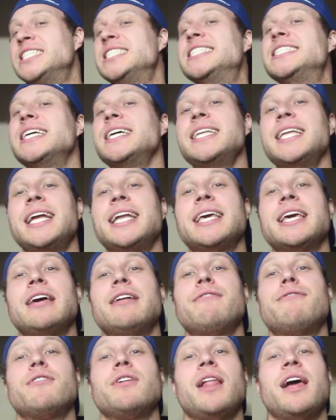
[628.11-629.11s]
Stay
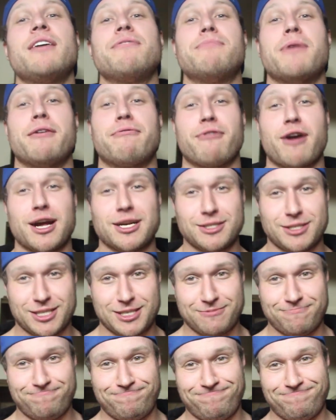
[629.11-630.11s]
dedicated for life, my
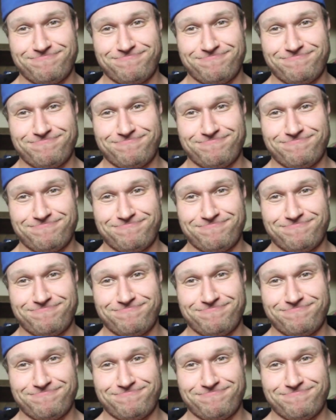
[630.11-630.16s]
friends.